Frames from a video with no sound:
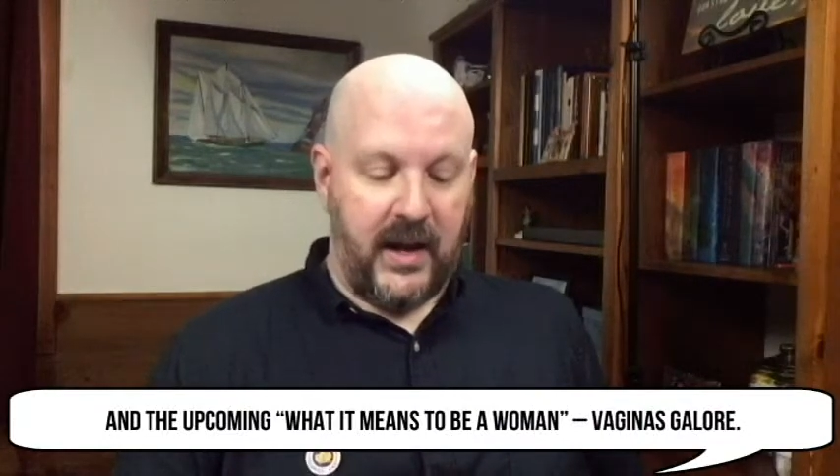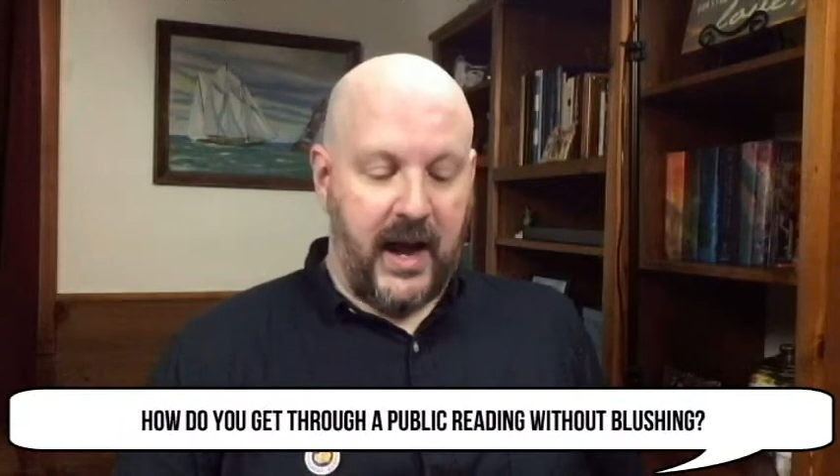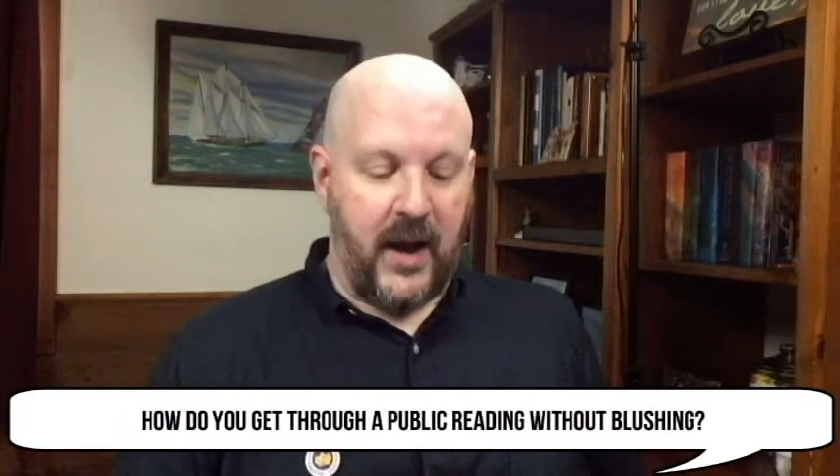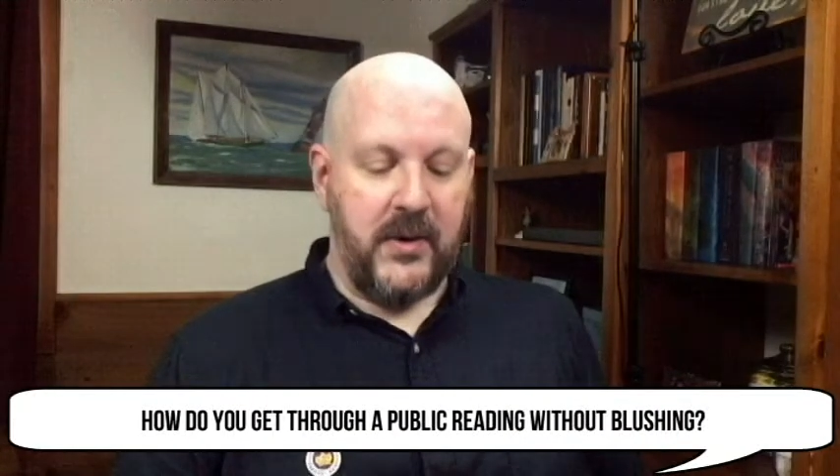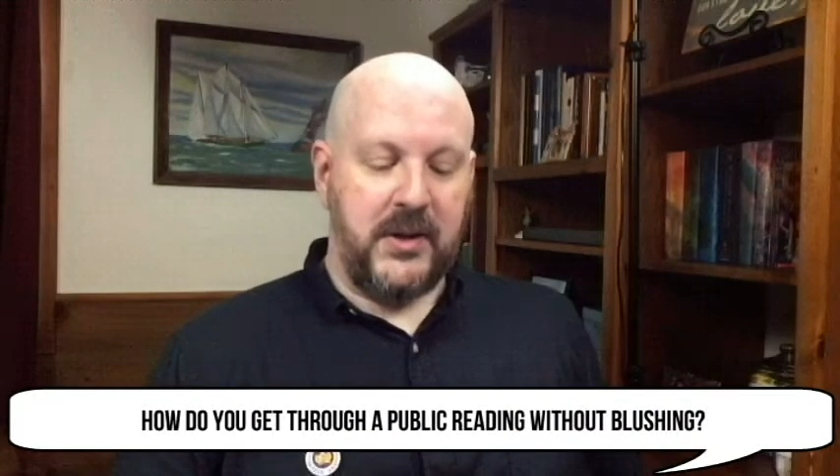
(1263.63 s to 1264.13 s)

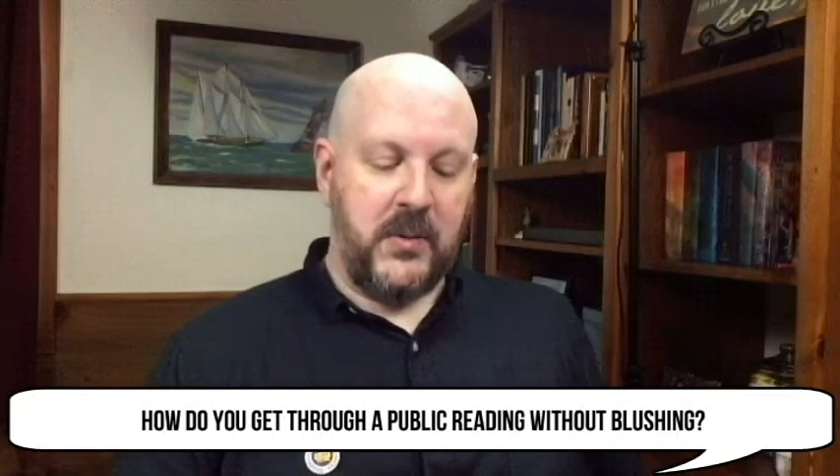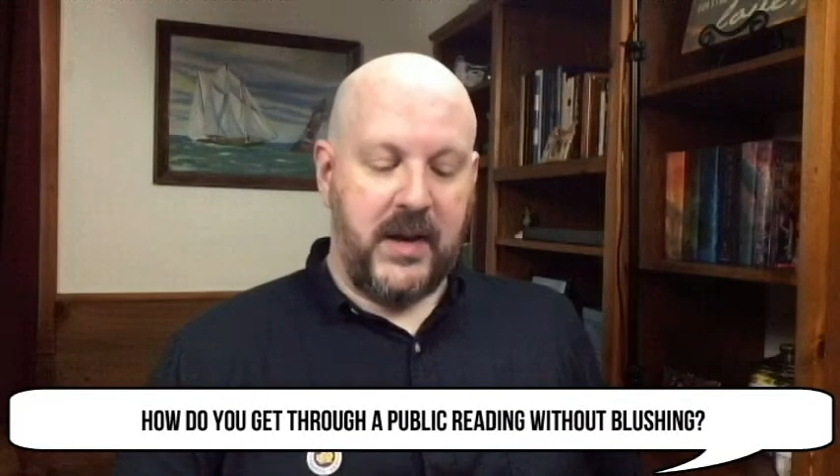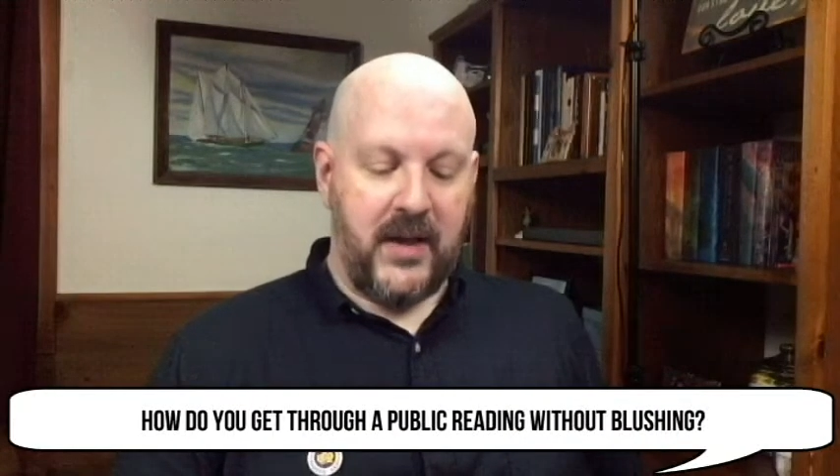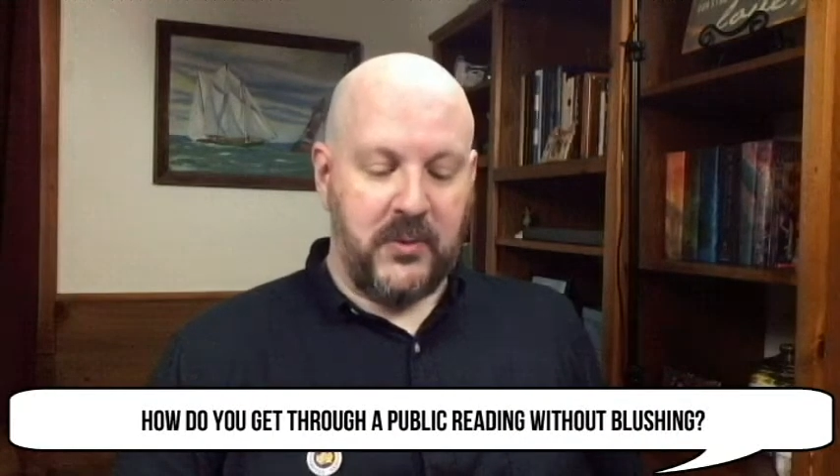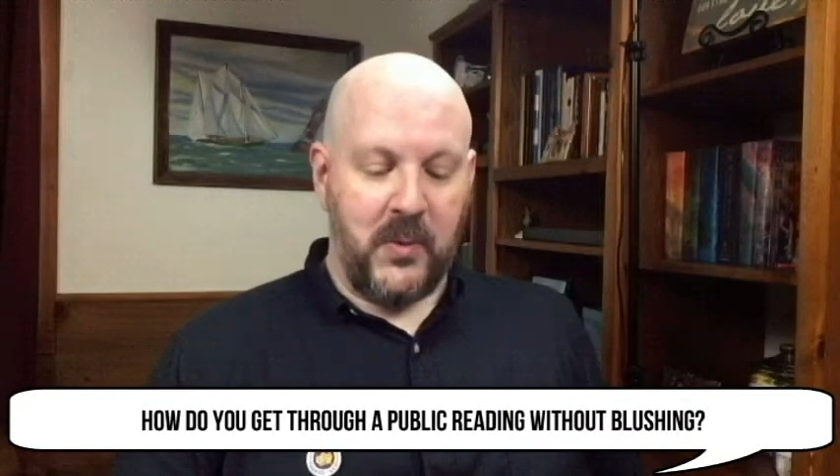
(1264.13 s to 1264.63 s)
How do you
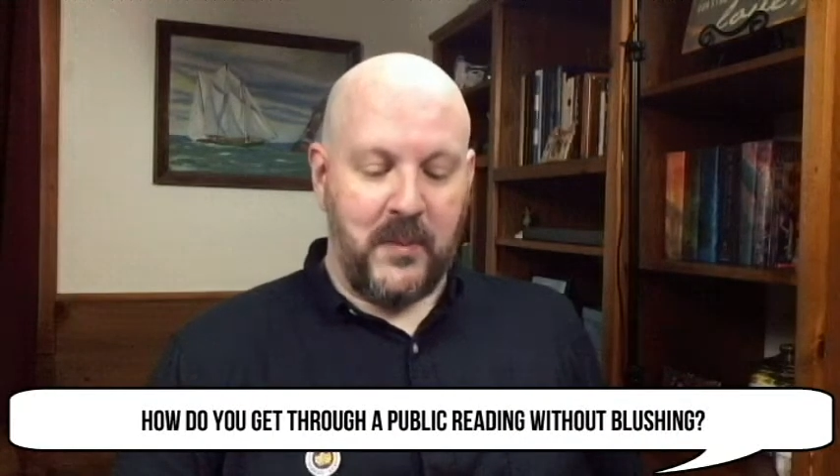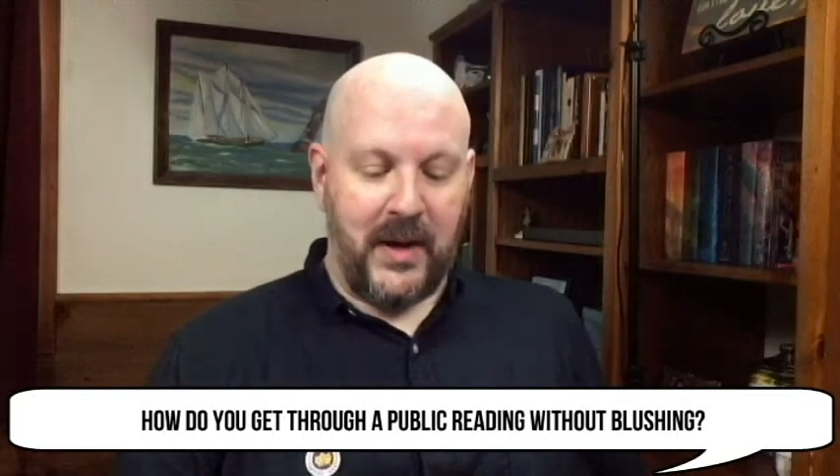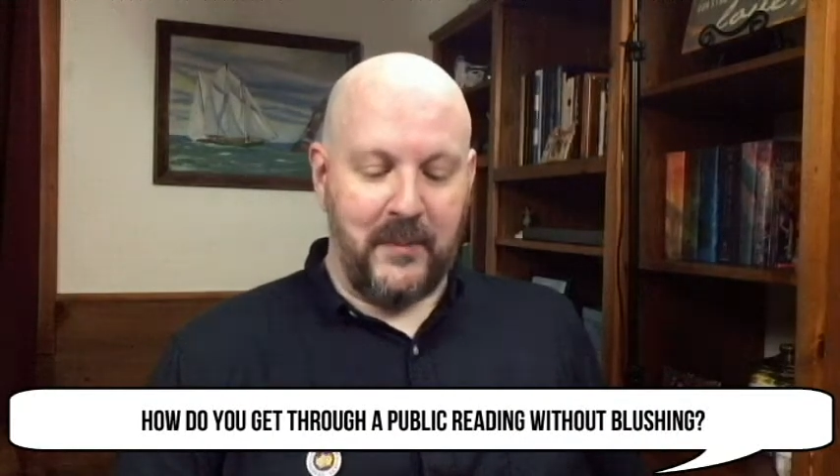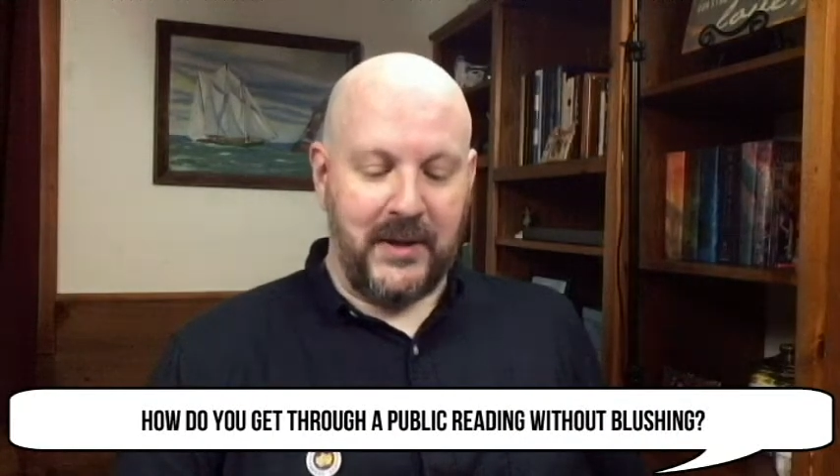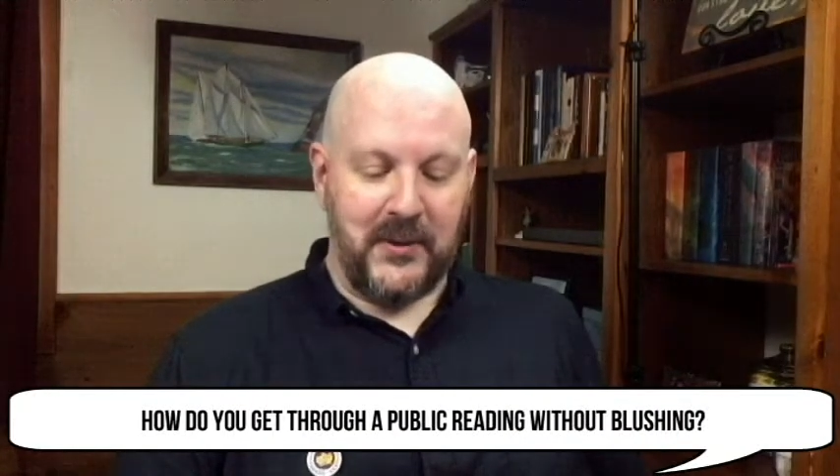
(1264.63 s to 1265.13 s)
get through a
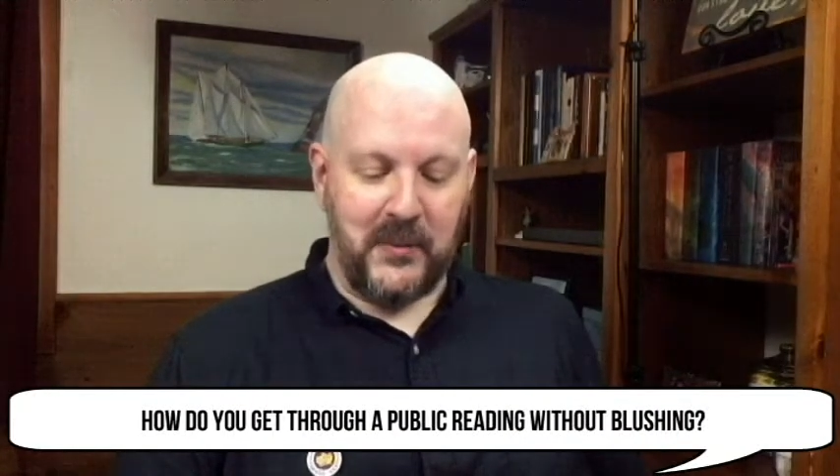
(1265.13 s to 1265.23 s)
public